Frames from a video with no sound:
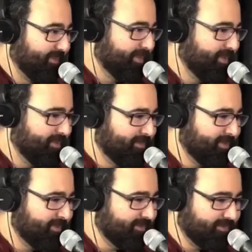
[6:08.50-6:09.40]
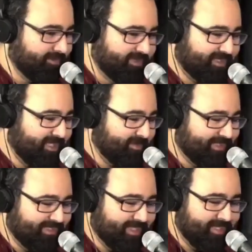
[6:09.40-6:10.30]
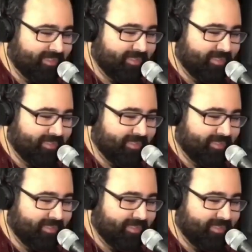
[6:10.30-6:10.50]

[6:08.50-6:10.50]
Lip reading: Blue Moon, you saw me standing